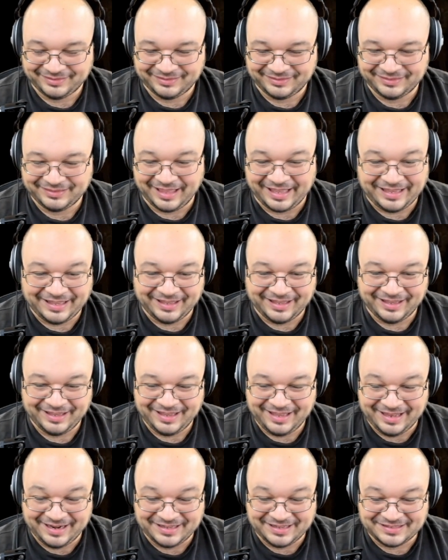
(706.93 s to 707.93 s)
Like,
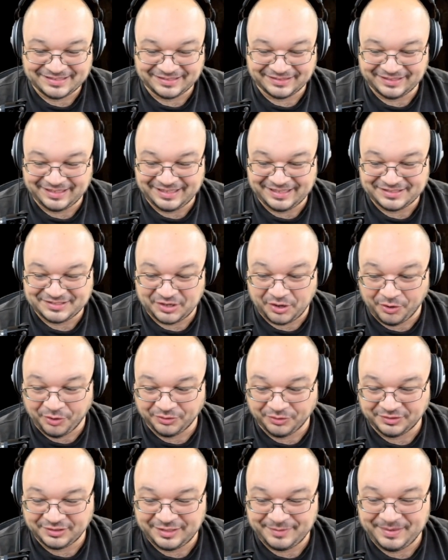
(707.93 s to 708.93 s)
it is, it's
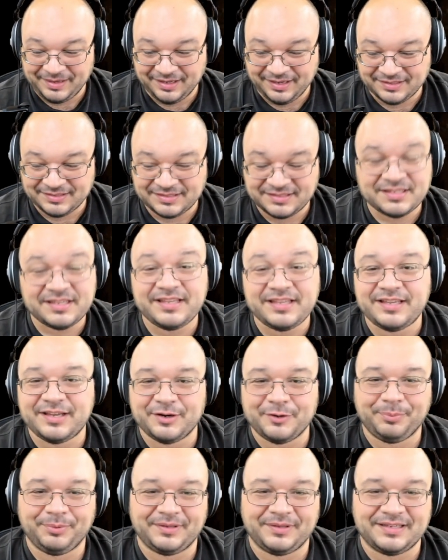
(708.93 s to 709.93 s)
only because it's a
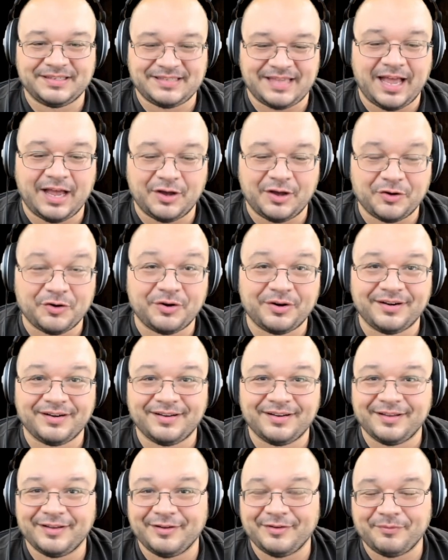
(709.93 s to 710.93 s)
year plus out.
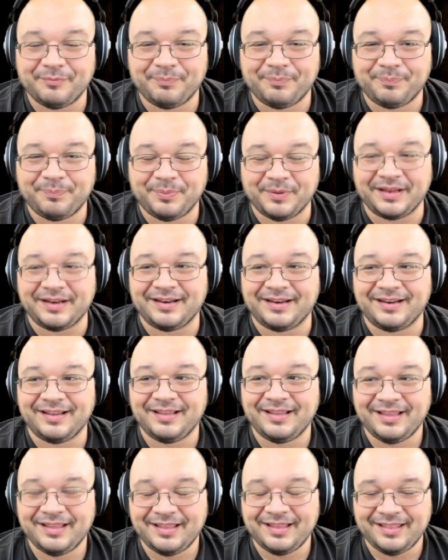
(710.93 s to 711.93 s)
But
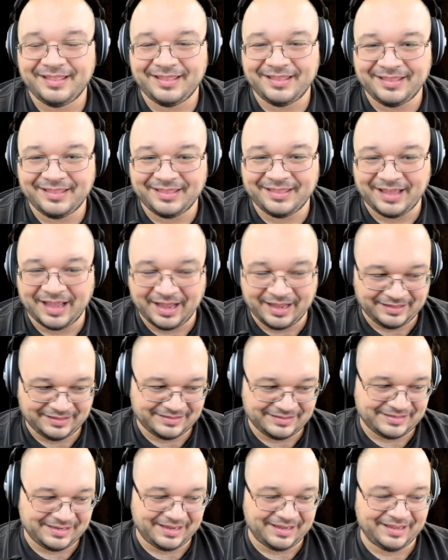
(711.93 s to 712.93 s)
the
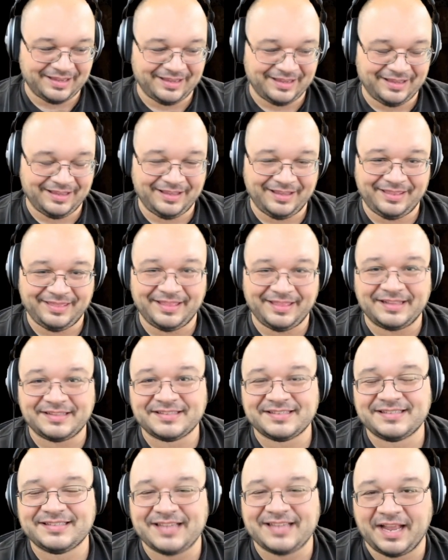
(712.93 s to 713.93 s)
idea that
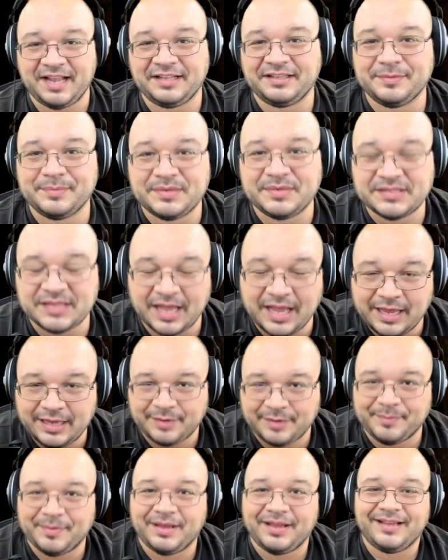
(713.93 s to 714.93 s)
Sanctum is
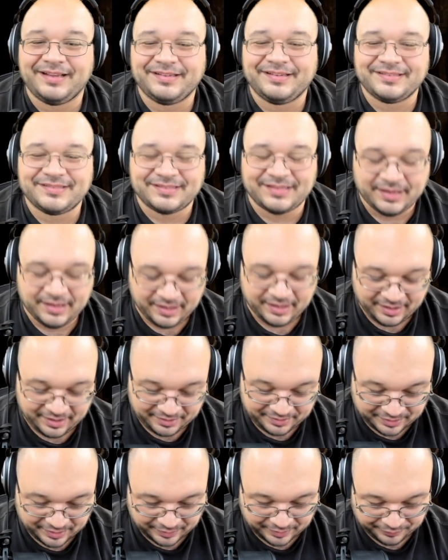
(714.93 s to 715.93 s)
itemized,
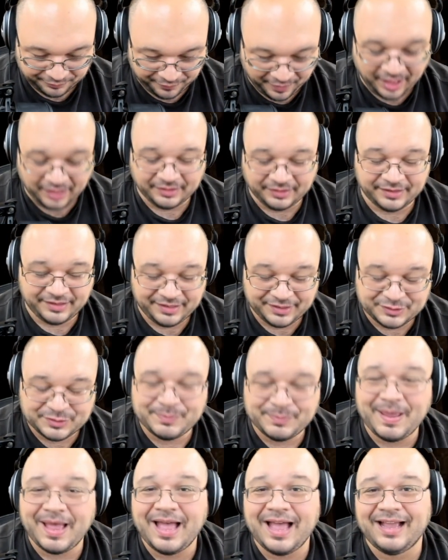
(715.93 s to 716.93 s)
Navali is
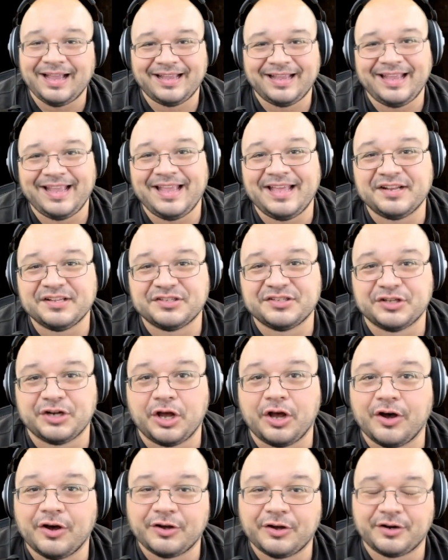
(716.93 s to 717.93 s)
back, it is an
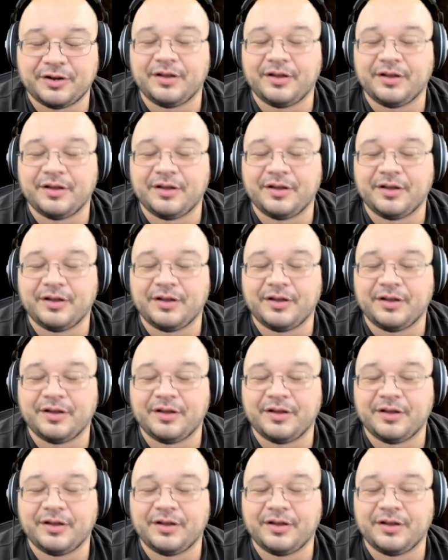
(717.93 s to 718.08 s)
auto.